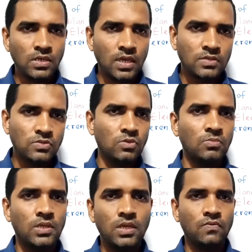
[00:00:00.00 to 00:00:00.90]
has so
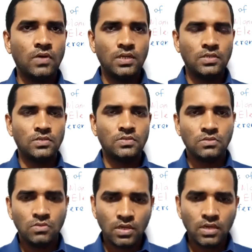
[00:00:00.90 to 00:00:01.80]
many advantages.
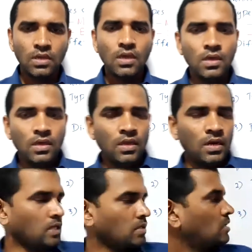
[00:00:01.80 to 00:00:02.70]
Okay,
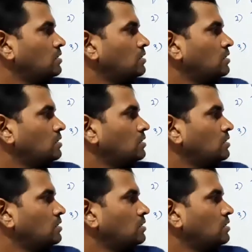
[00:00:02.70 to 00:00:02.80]
right?